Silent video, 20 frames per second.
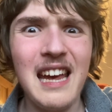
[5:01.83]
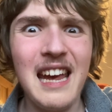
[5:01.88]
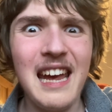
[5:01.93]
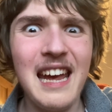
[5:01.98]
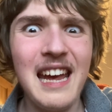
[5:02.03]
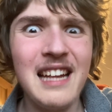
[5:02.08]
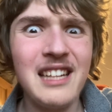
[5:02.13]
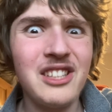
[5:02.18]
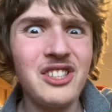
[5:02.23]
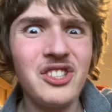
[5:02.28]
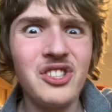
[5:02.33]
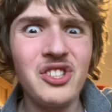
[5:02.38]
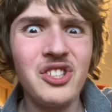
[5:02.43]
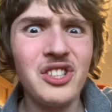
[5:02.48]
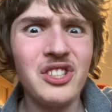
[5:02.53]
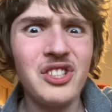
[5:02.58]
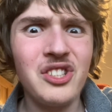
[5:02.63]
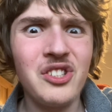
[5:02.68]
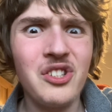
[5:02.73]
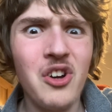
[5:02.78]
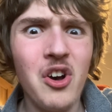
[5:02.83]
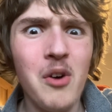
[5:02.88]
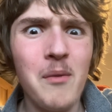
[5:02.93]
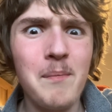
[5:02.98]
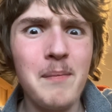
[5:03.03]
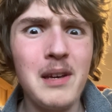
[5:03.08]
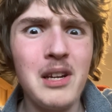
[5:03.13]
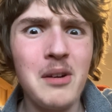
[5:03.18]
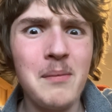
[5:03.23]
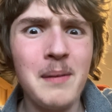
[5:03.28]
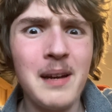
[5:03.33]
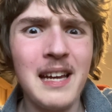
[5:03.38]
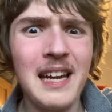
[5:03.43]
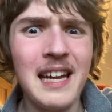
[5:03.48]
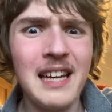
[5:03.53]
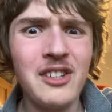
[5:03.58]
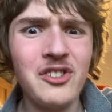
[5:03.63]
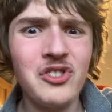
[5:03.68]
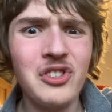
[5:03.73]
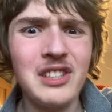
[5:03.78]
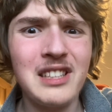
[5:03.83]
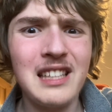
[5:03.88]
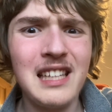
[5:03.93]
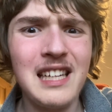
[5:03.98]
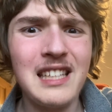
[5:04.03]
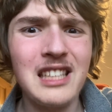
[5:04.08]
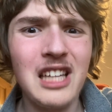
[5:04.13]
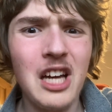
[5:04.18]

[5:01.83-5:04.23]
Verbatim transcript: It's just not been on my interest list.